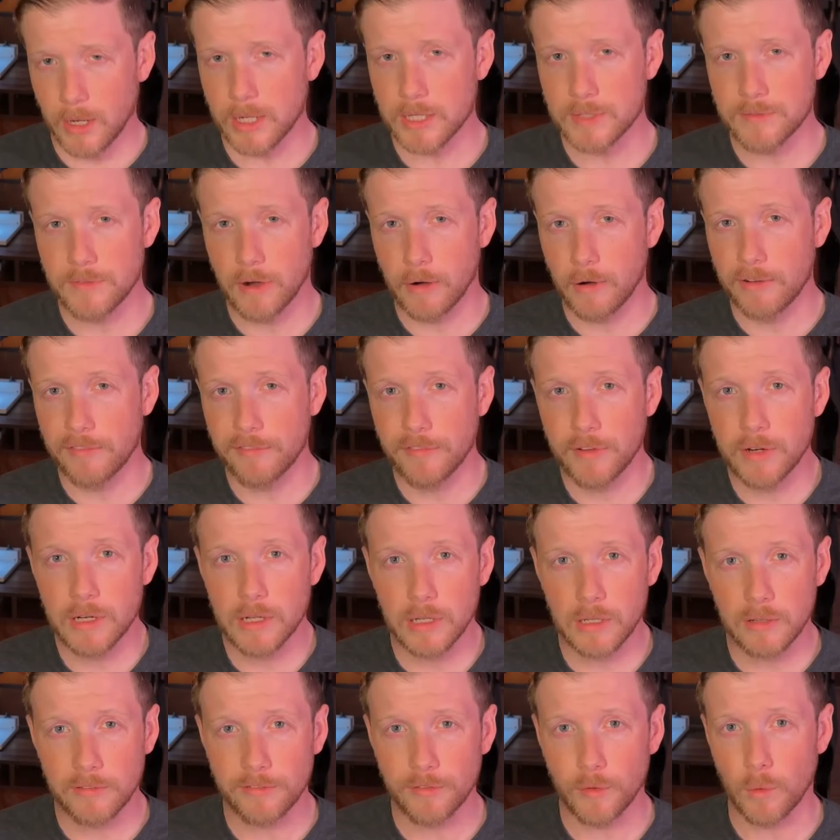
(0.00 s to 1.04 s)
It's very
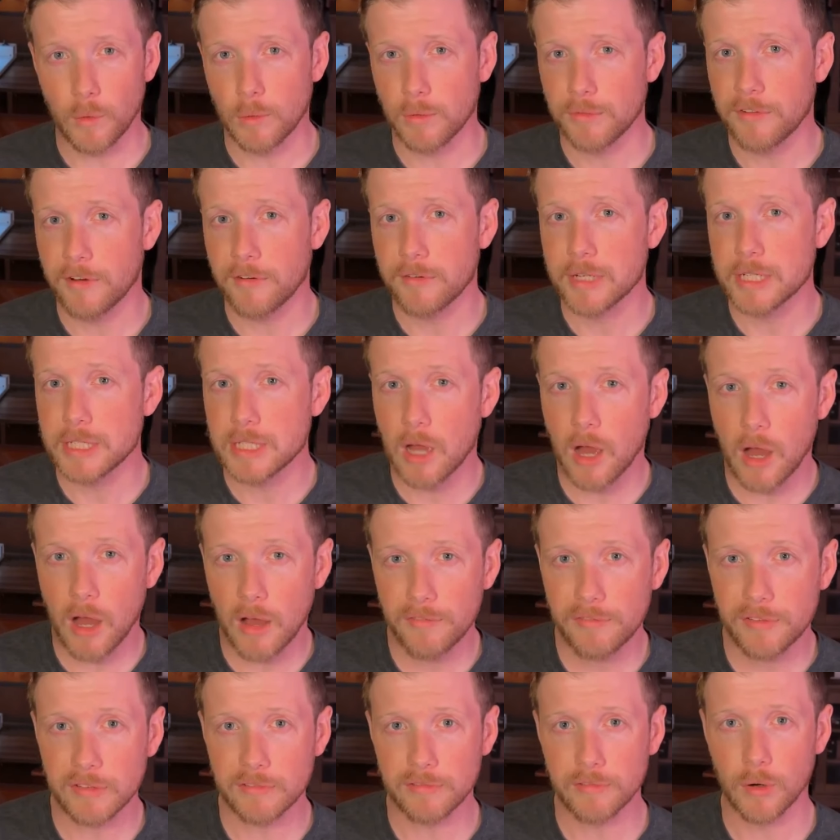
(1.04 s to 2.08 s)
vanilla forward, very
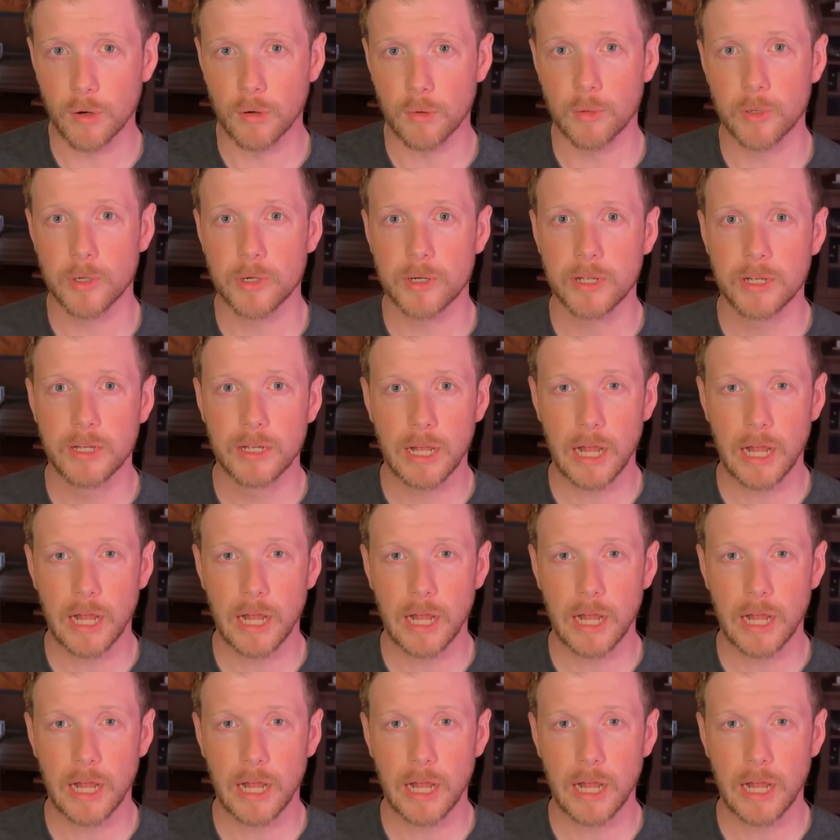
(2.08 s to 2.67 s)
toffee forward.